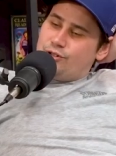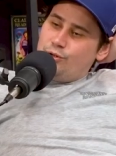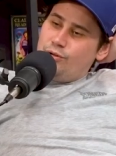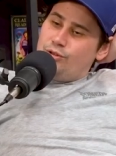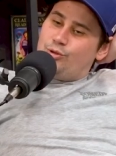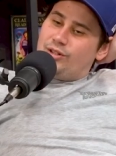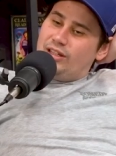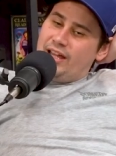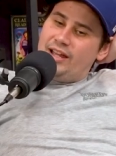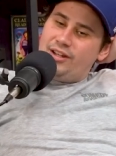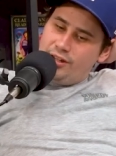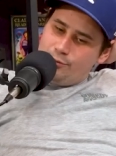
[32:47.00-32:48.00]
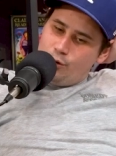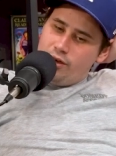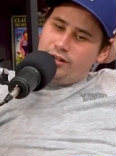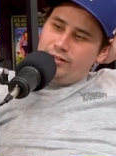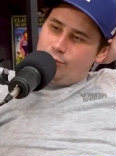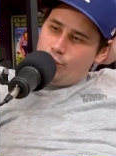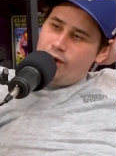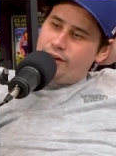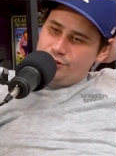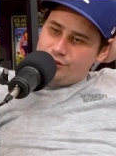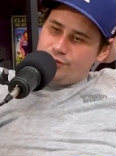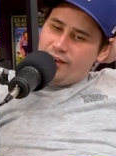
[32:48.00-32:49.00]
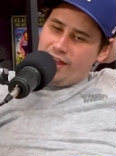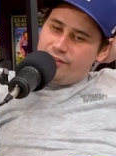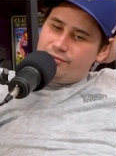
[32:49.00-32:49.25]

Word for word: two, of you can land on one, one will survive.